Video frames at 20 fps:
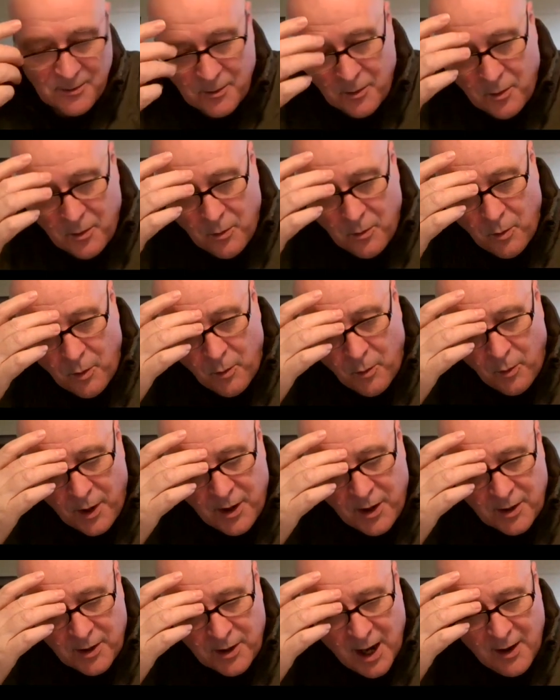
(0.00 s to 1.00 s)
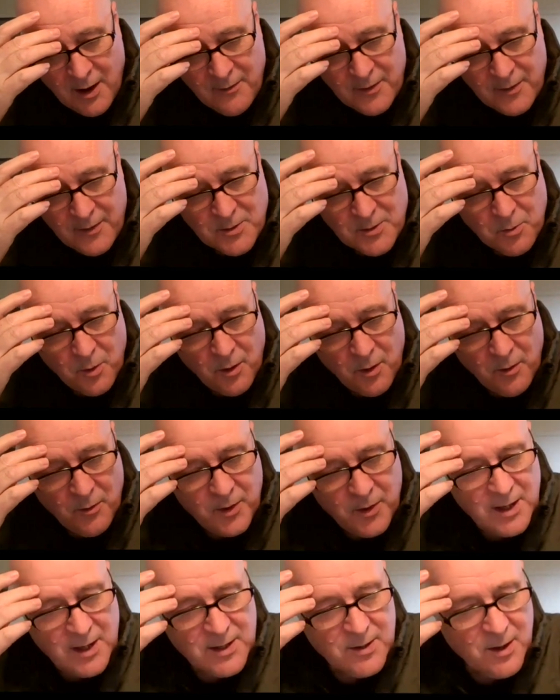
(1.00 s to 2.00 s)
we could have these
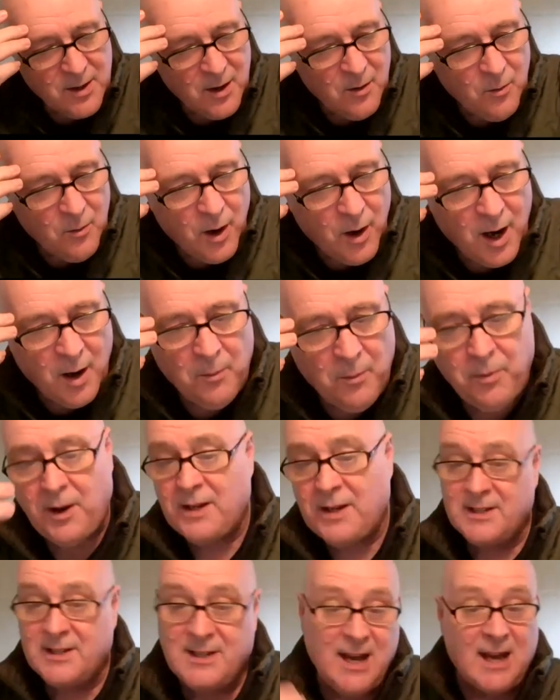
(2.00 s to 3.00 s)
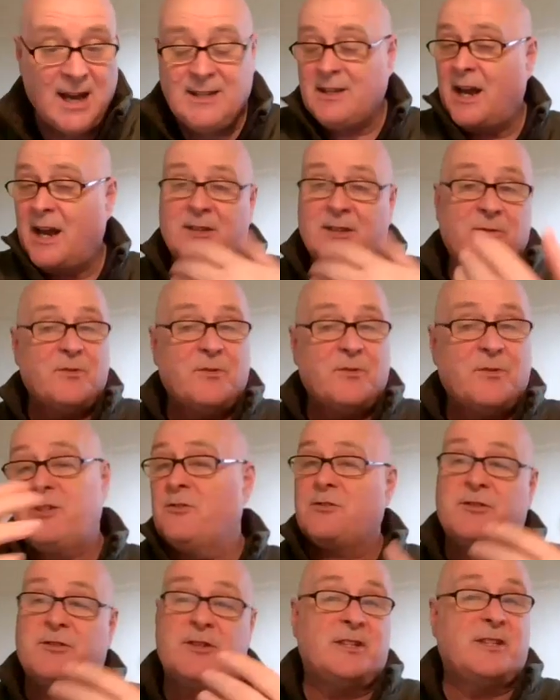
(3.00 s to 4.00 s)
wild places as
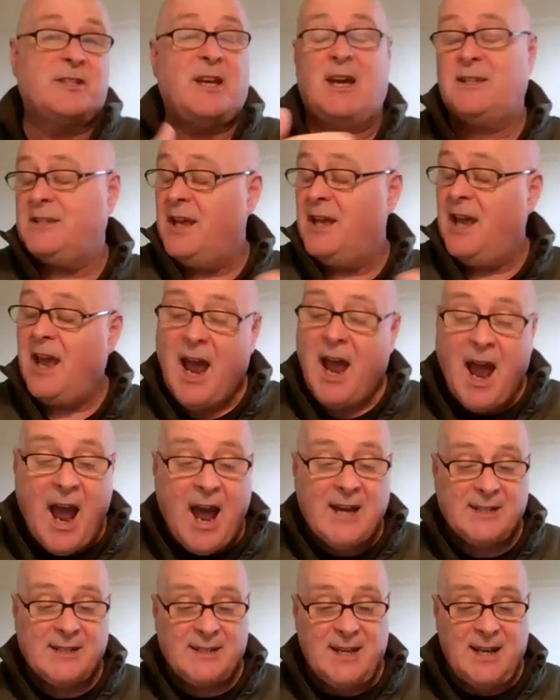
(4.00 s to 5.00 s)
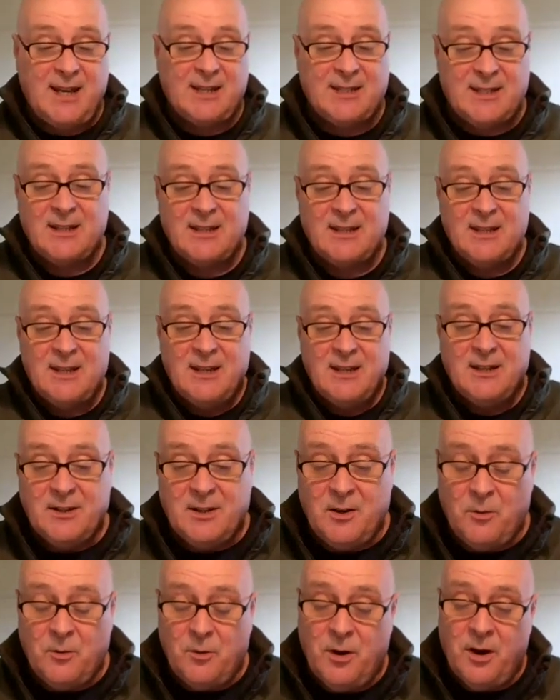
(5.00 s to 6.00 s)
resources, as assets,
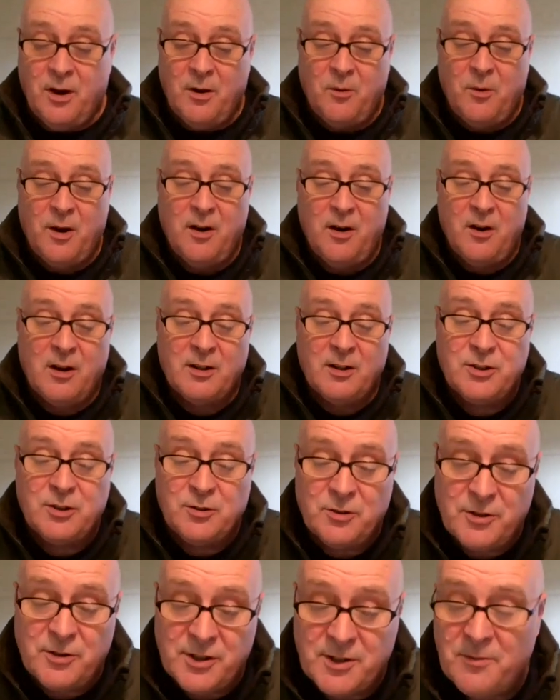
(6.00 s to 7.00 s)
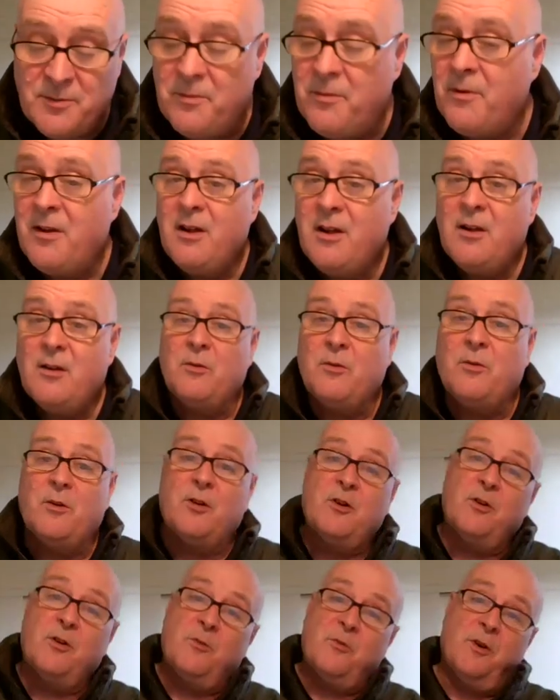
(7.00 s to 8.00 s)
that where our tourism
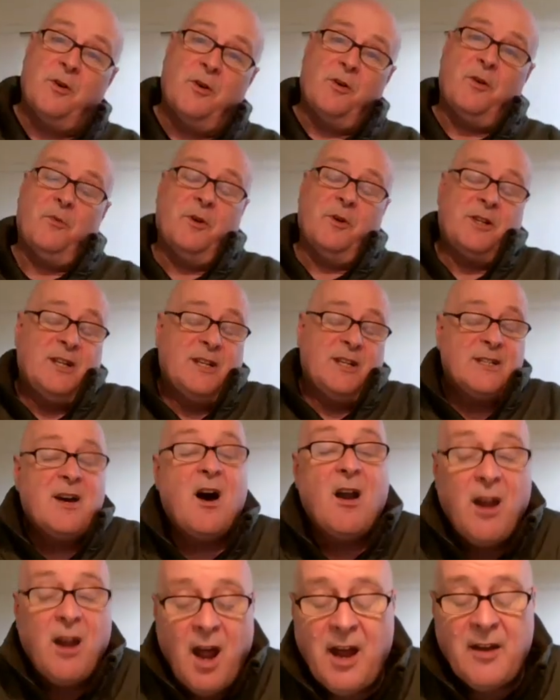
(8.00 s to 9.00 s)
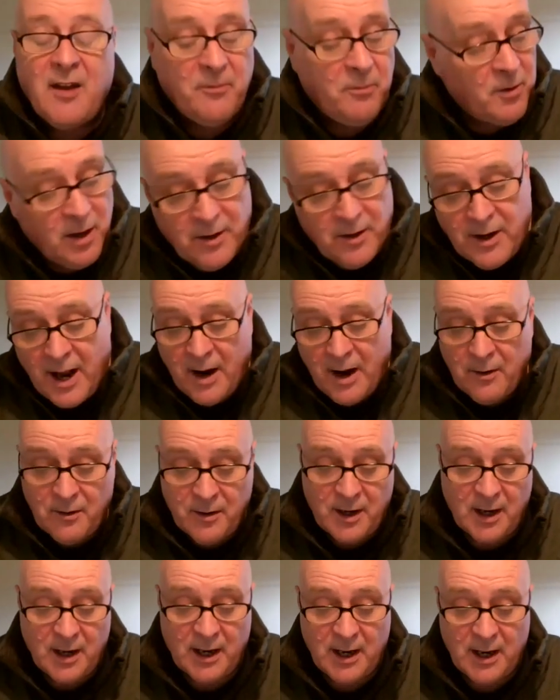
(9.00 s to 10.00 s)
which is our lifeblood now,
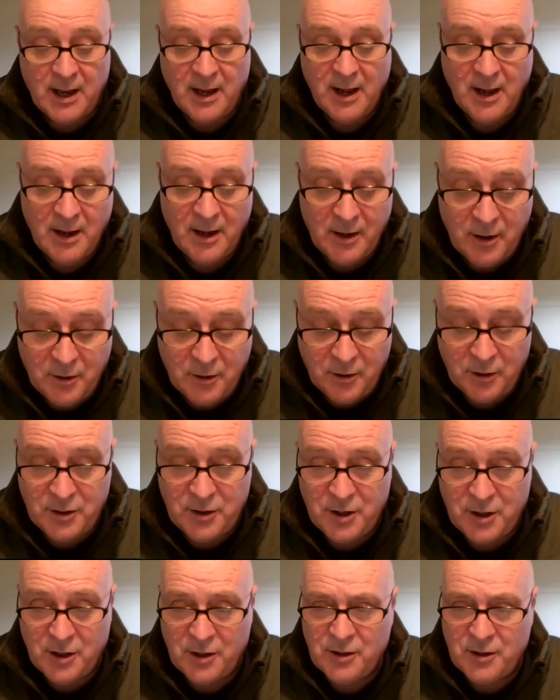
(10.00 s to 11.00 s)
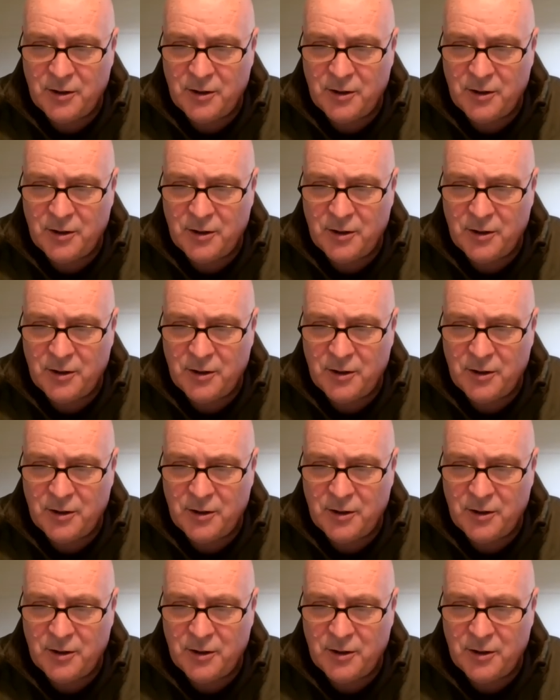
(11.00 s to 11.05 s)
really could